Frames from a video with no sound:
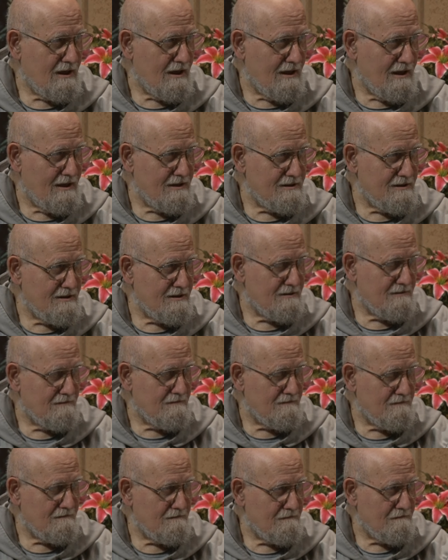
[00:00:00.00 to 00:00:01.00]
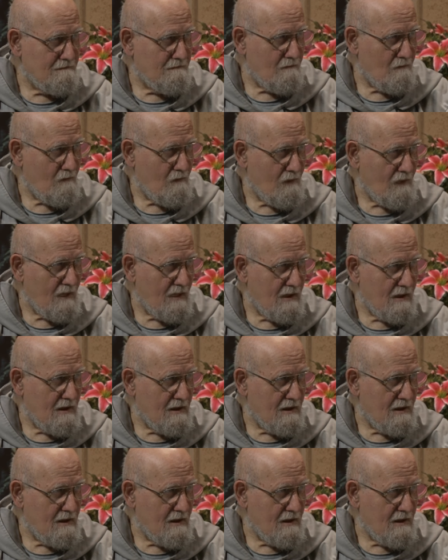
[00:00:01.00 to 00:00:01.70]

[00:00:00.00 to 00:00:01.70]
Yeah. And, that, and, that's the whole idea.